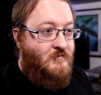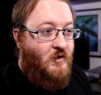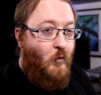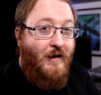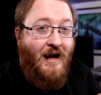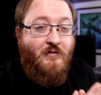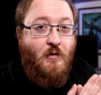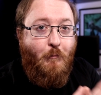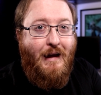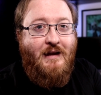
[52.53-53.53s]
So we have the
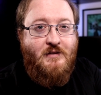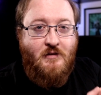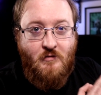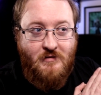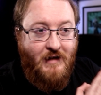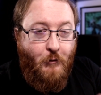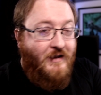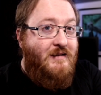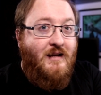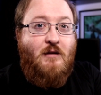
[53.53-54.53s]
best
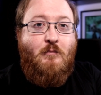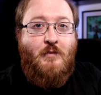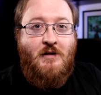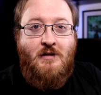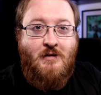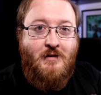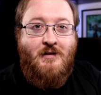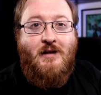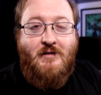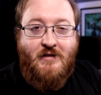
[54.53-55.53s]
scouting team
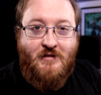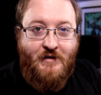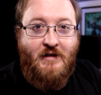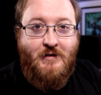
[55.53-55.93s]
in this league.